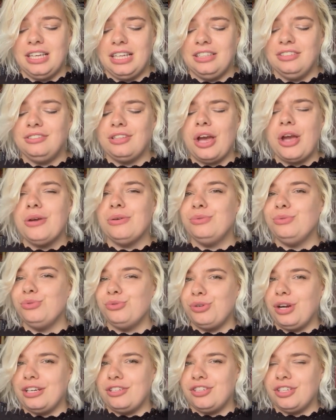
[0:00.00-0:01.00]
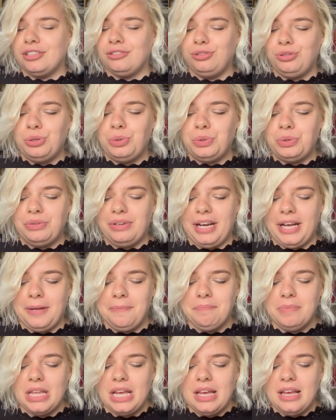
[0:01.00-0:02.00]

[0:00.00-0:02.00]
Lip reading: his own tragic story.